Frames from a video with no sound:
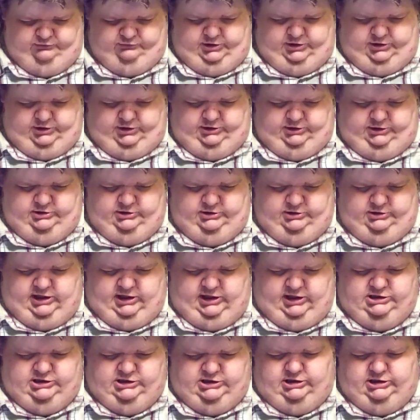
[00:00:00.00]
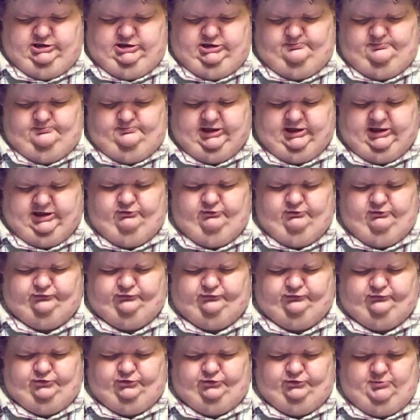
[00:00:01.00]
i.e., not restore the
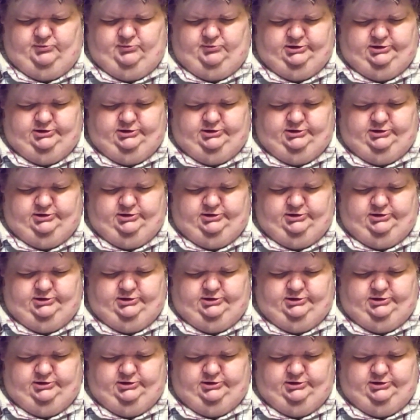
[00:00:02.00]
monarchy,